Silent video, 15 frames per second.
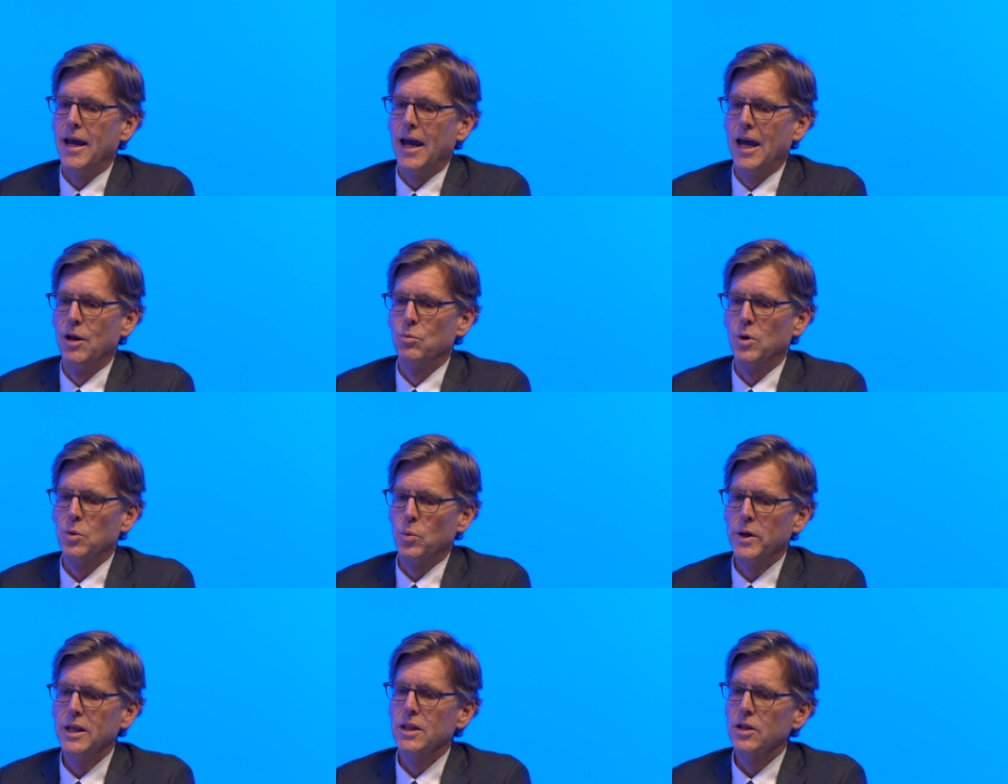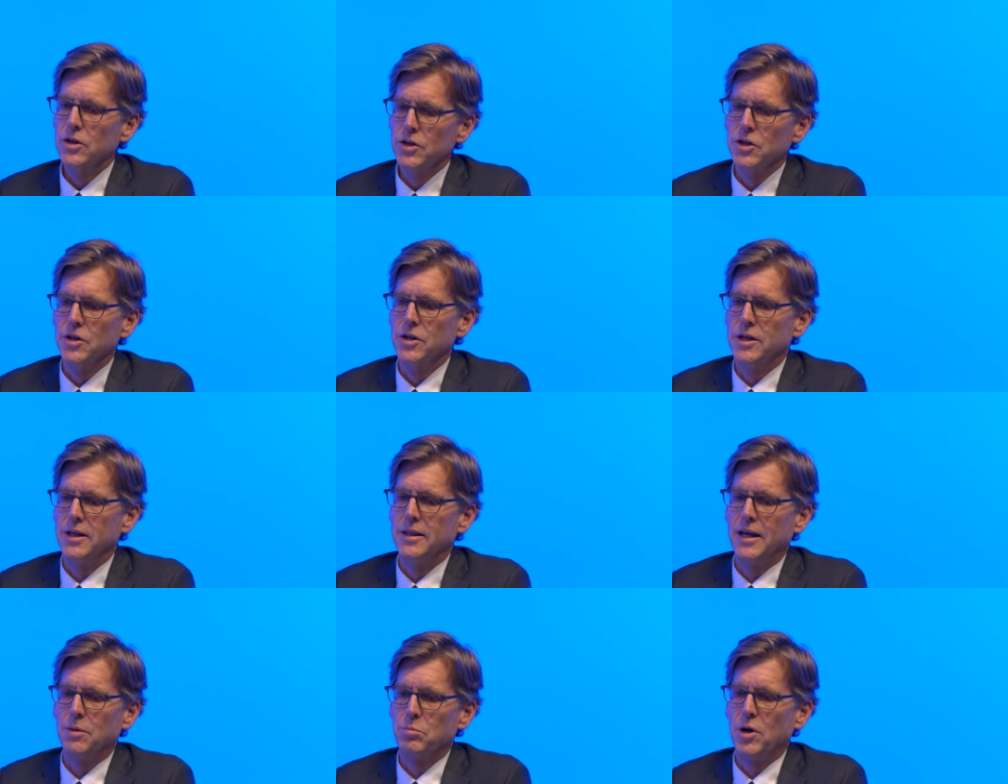And what we learned
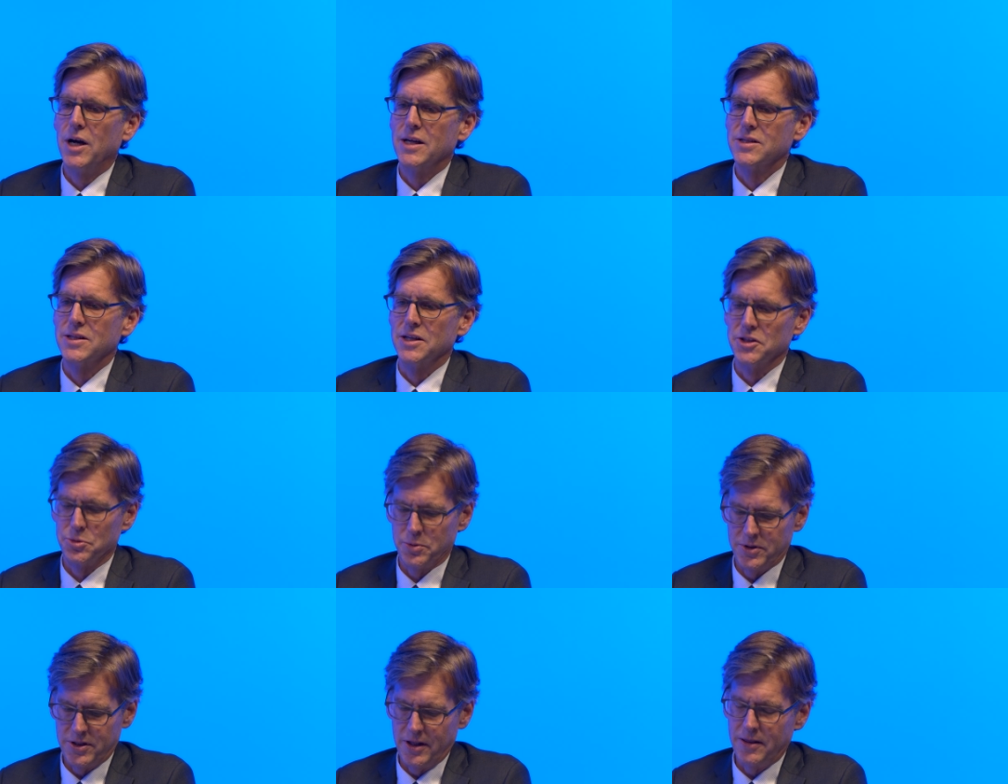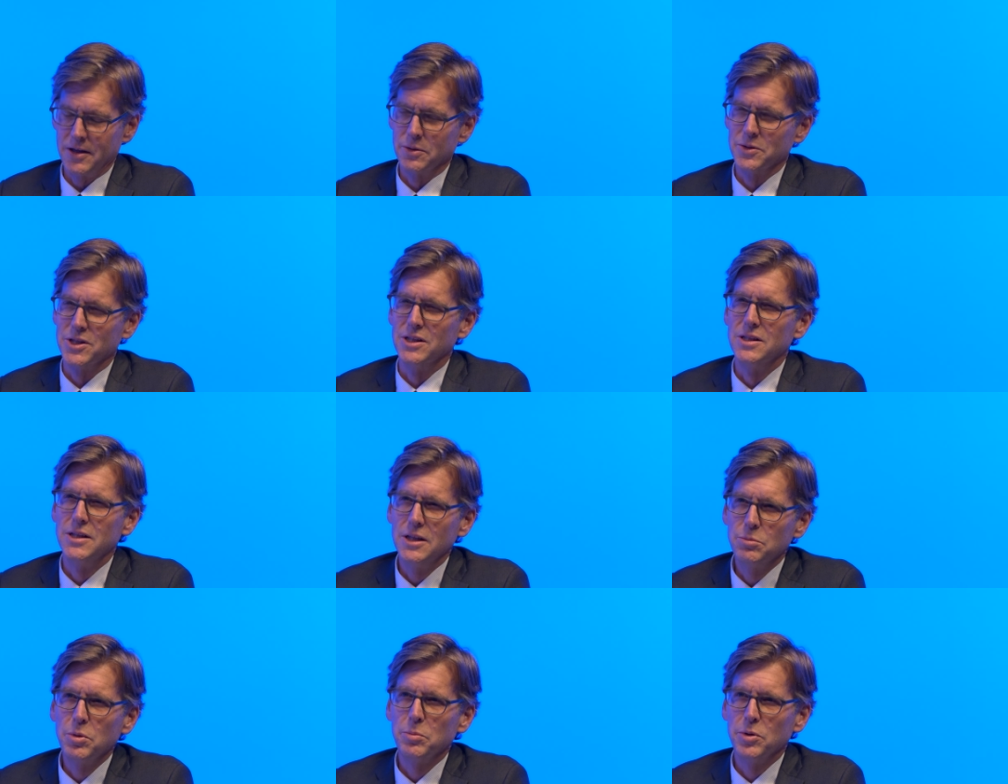in that process was that there was a
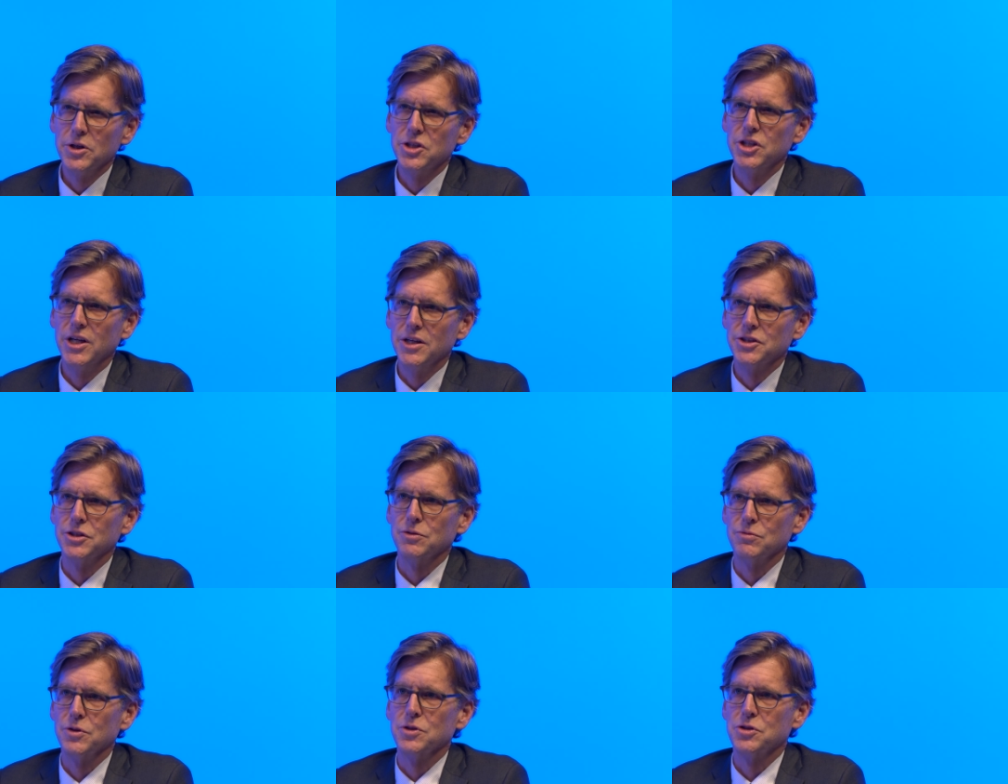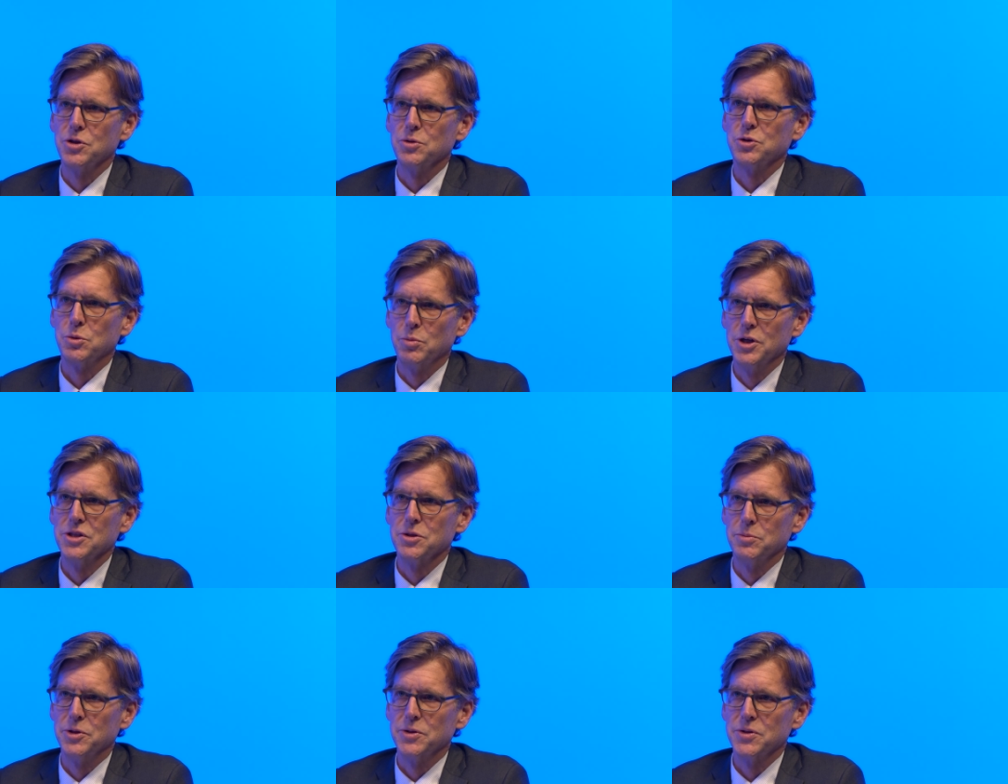deep appreciation for the social
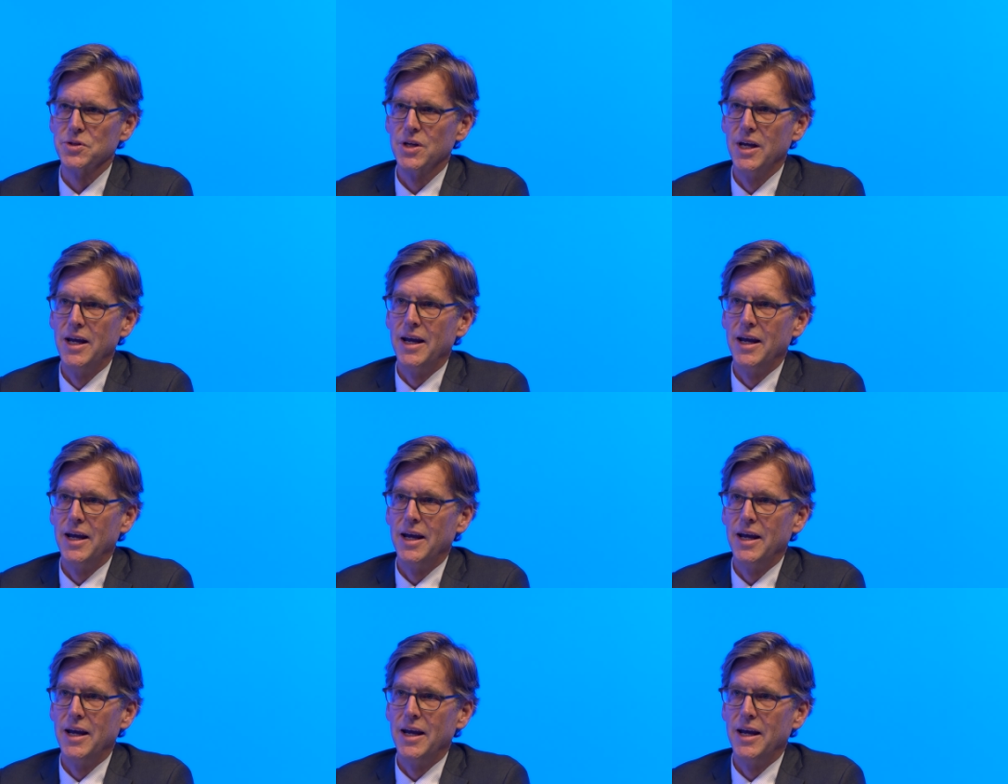principles